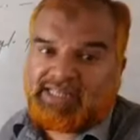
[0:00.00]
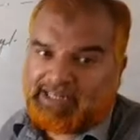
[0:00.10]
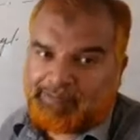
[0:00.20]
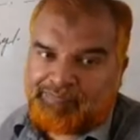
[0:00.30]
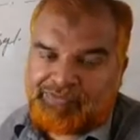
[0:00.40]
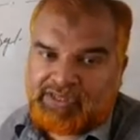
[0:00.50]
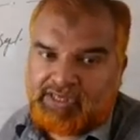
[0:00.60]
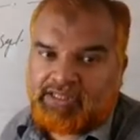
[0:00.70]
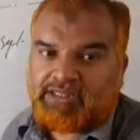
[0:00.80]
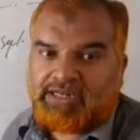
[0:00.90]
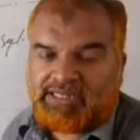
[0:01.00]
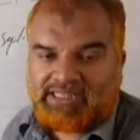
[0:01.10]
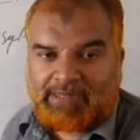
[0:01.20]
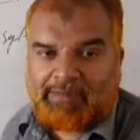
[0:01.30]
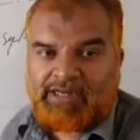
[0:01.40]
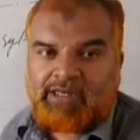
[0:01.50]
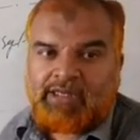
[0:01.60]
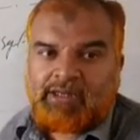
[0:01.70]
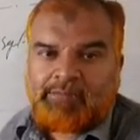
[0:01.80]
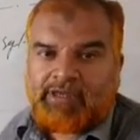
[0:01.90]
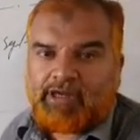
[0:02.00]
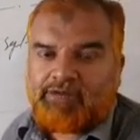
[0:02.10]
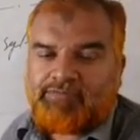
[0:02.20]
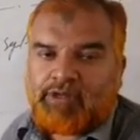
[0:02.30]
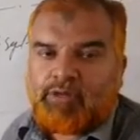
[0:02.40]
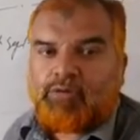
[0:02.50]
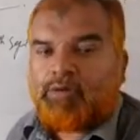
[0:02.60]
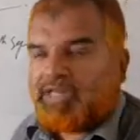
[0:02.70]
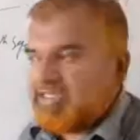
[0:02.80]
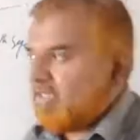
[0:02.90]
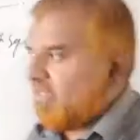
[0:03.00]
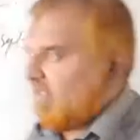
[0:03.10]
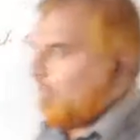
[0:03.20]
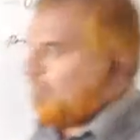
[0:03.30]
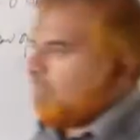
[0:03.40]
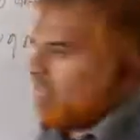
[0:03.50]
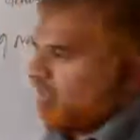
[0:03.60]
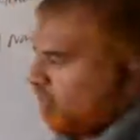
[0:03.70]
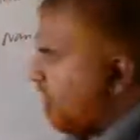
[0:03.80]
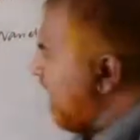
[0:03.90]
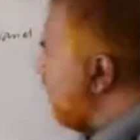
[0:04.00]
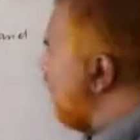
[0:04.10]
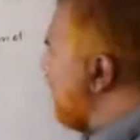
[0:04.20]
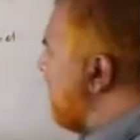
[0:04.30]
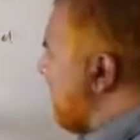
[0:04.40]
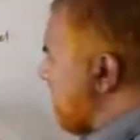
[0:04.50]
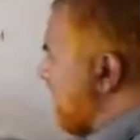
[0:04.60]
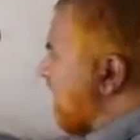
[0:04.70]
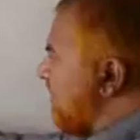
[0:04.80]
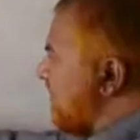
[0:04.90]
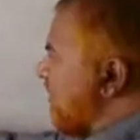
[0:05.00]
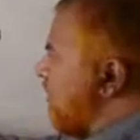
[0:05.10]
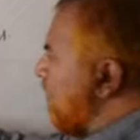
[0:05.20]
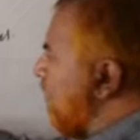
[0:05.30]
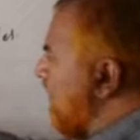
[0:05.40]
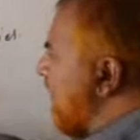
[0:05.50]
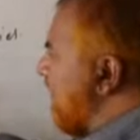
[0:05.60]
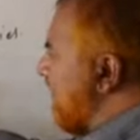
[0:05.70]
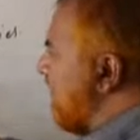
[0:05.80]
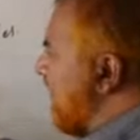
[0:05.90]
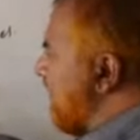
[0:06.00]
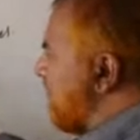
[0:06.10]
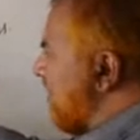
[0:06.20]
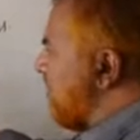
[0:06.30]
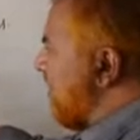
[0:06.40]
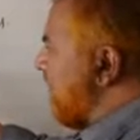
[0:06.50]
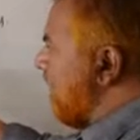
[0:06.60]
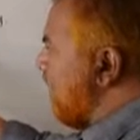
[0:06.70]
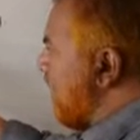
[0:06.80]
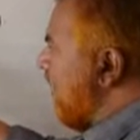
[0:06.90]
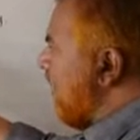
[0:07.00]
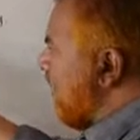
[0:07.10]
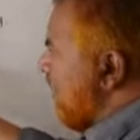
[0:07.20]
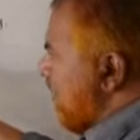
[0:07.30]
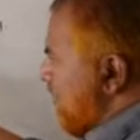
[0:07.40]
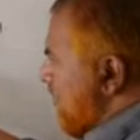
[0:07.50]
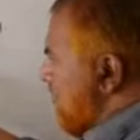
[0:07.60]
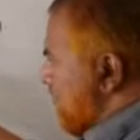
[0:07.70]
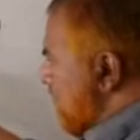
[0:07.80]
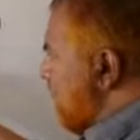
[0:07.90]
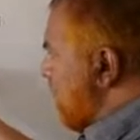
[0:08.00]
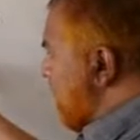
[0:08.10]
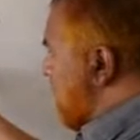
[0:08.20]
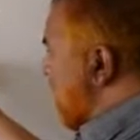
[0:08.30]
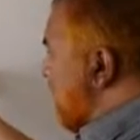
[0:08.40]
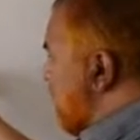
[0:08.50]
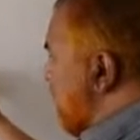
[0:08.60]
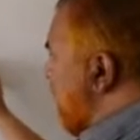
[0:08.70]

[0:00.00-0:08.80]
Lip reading: there. In the 13th segment, pair of ovaries are there. So they have oviduct-like structure, which comes to